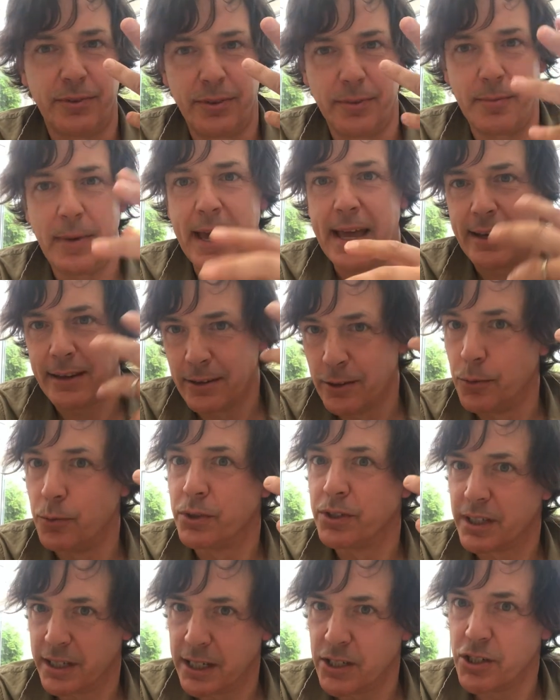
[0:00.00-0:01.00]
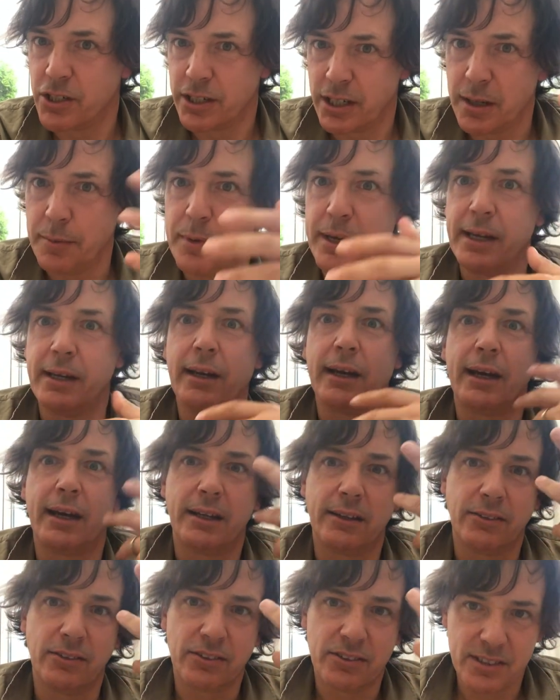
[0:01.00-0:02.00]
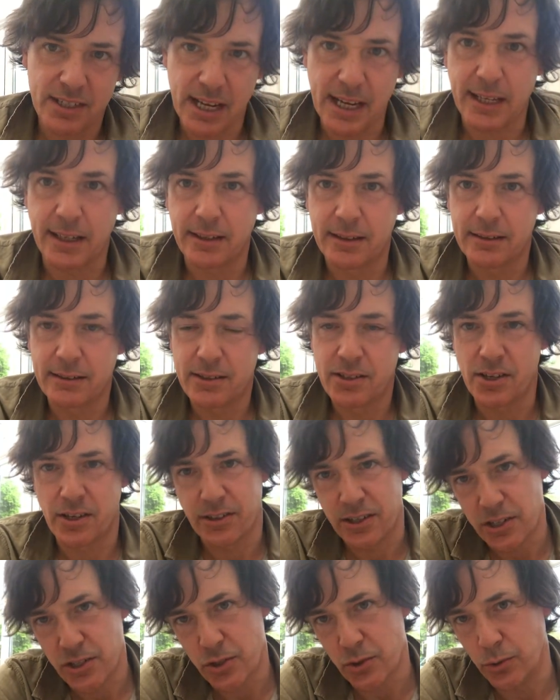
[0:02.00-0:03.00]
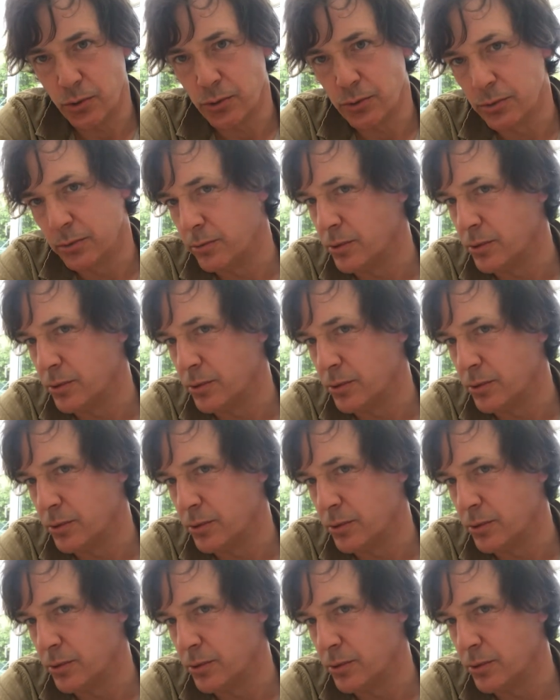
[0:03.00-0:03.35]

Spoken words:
men who would occasionally come in and take Sunday school,